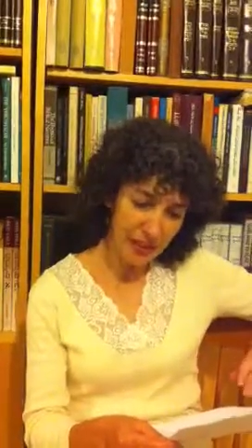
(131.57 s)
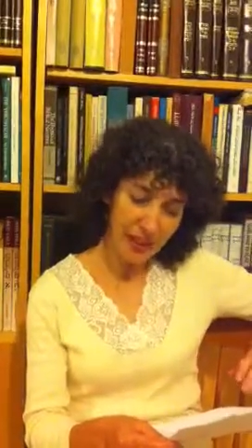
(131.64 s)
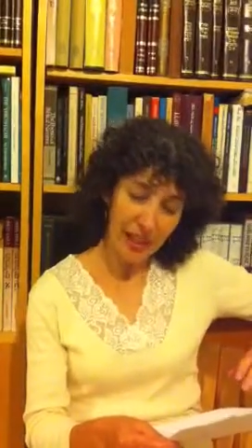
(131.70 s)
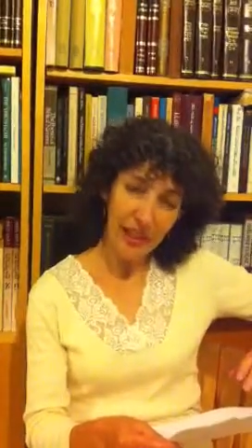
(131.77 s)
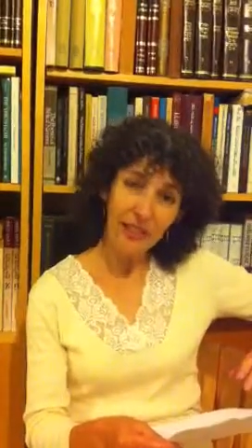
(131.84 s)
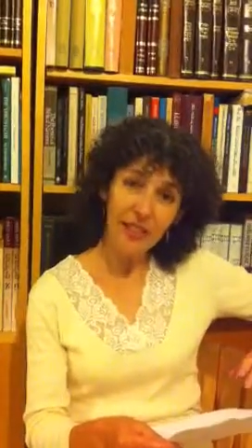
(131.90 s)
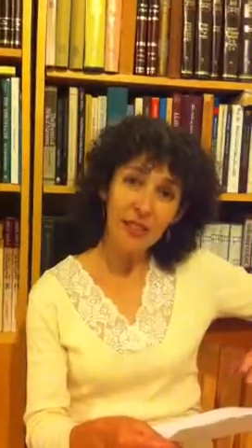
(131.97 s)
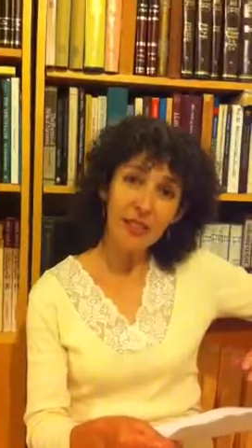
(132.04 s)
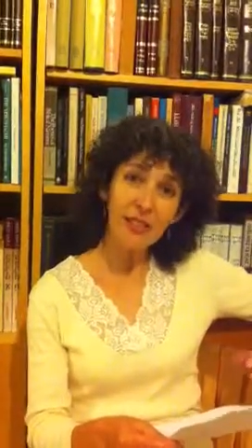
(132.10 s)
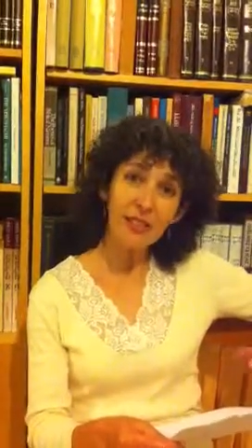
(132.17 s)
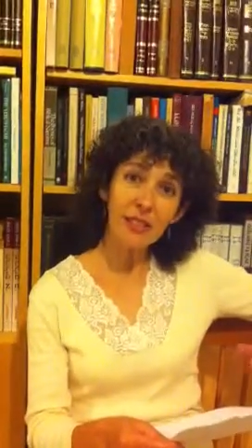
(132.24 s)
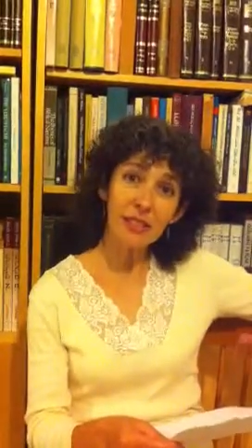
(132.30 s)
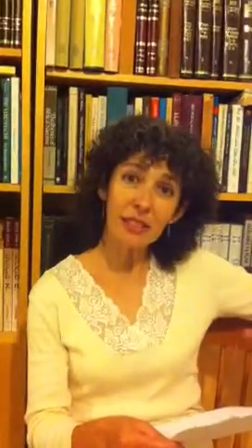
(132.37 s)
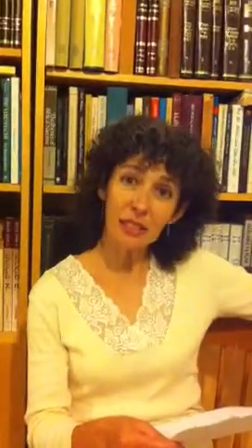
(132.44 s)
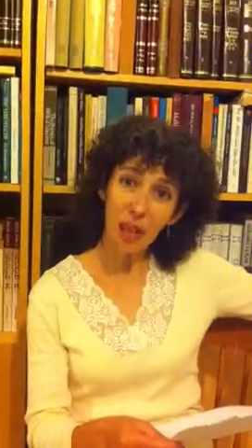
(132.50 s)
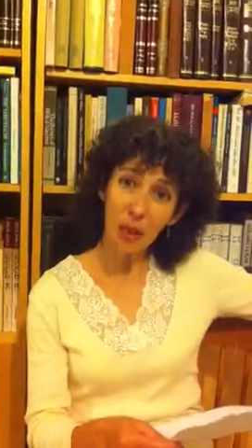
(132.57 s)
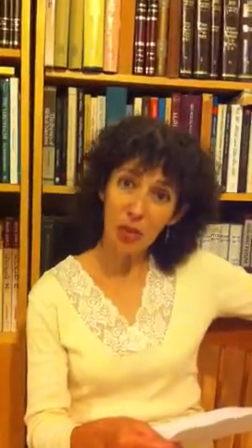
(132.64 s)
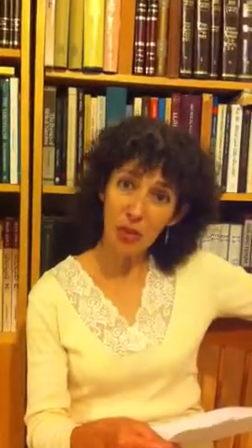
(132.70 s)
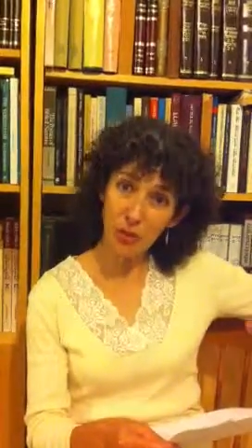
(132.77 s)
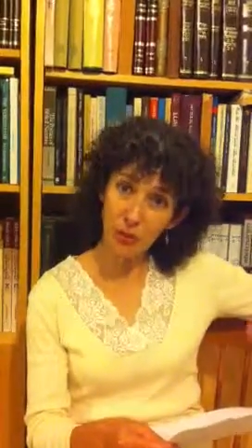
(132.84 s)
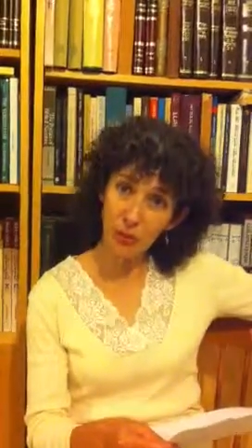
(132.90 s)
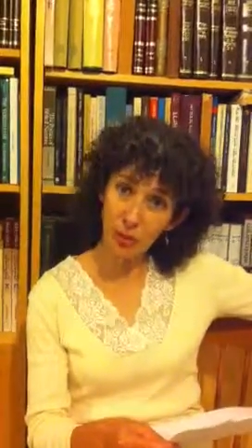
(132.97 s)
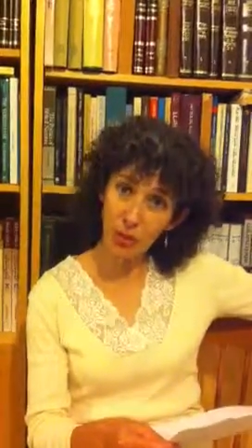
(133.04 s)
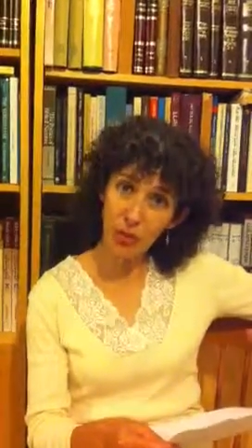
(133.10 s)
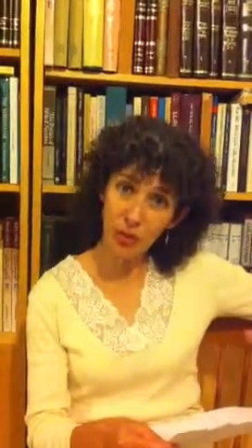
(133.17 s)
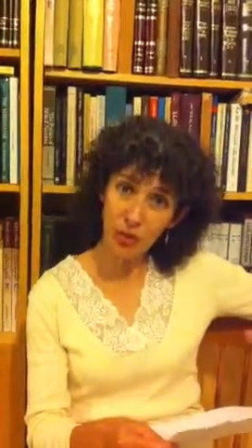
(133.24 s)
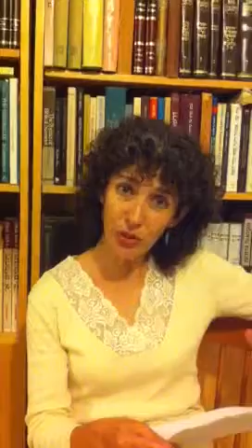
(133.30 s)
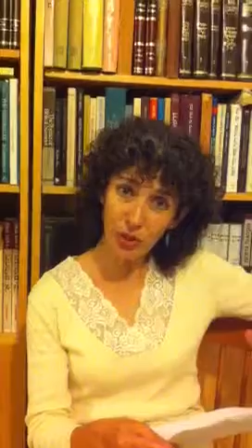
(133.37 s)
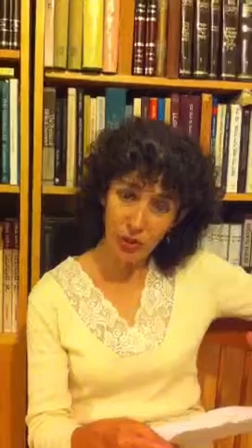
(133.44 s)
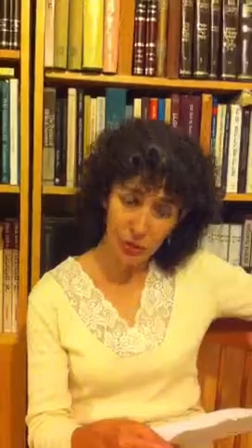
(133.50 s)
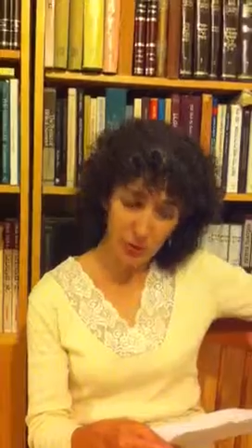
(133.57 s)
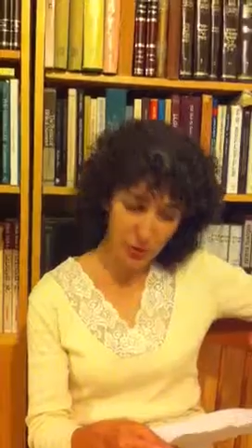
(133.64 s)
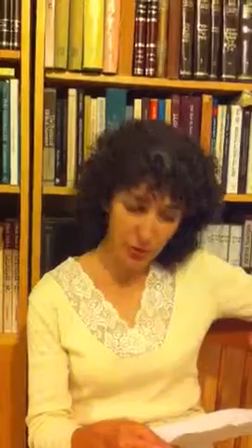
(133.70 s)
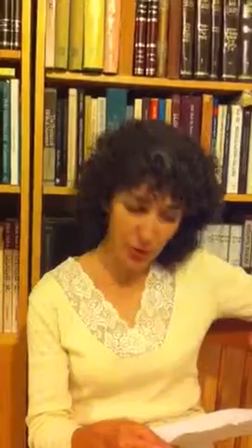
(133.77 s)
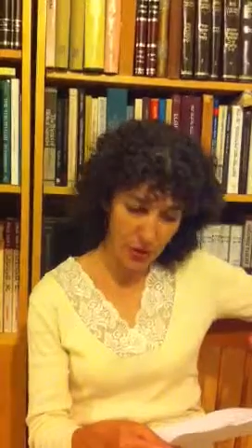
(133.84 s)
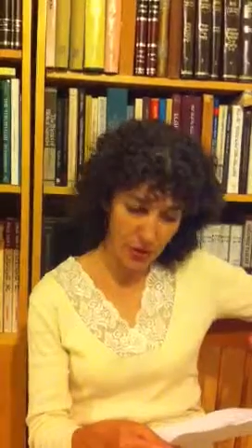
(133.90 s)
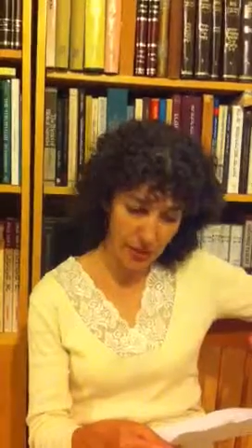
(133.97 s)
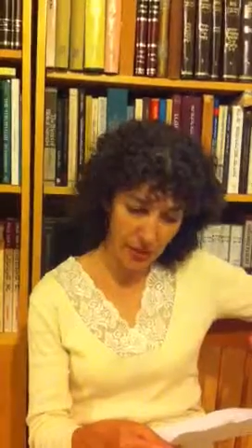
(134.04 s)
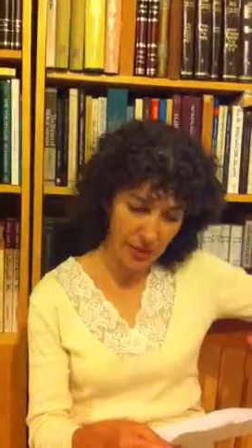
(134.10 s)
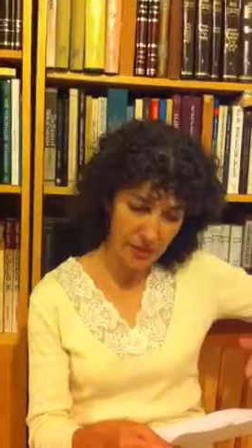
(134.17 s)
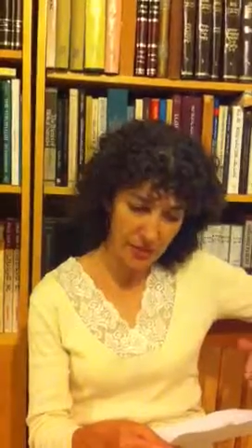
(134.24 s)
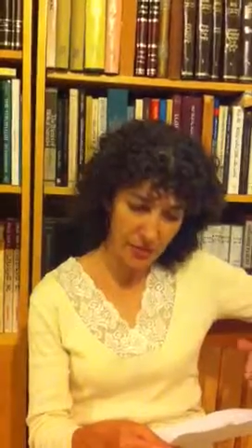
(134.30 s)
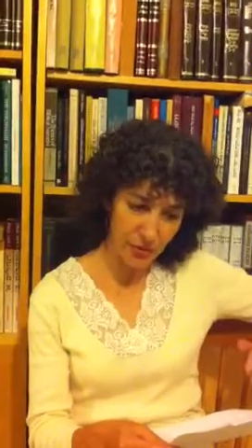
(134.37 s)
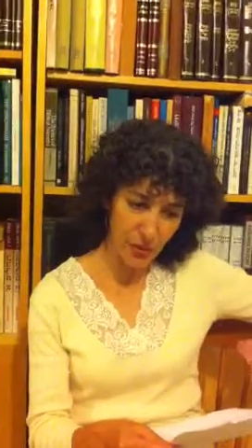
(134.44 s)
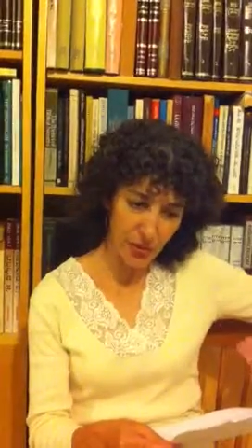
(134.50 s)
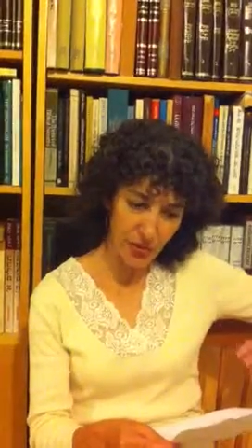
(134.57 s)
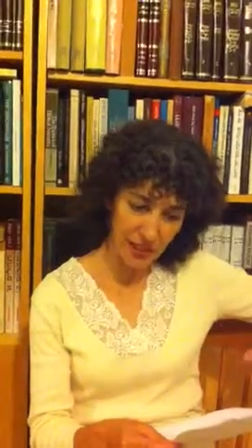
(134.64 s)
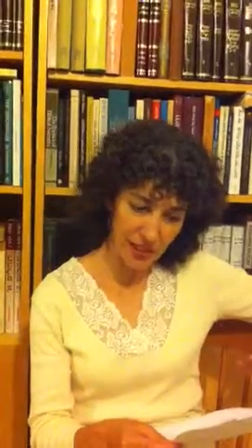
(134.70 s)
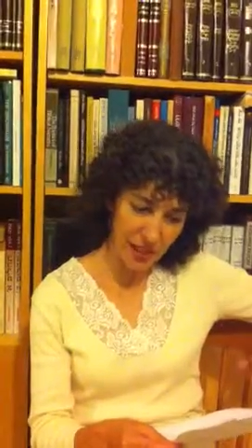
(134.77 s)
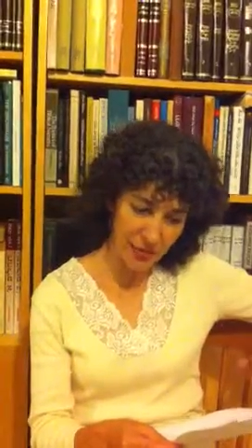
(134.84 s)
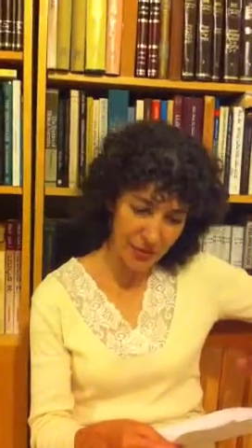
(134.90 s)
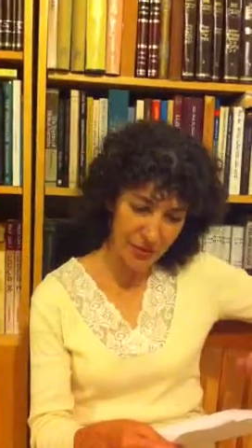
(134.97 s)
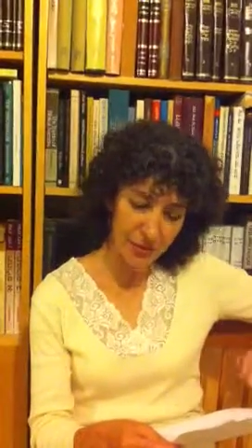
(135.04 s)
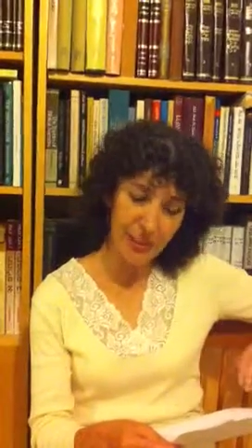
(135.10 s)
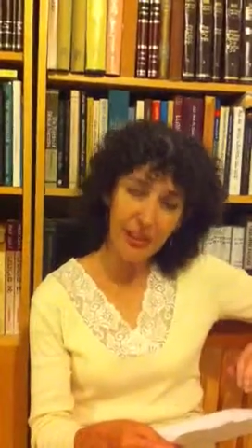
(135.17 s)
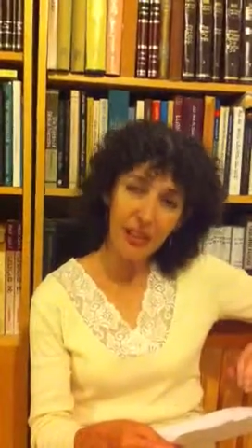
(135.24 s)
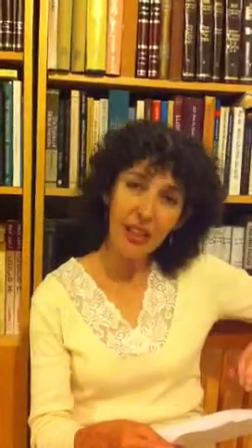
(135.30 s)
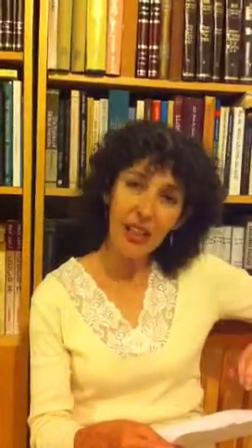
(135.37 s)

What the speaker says: Okay, this comes a few verses before that, in verse 11.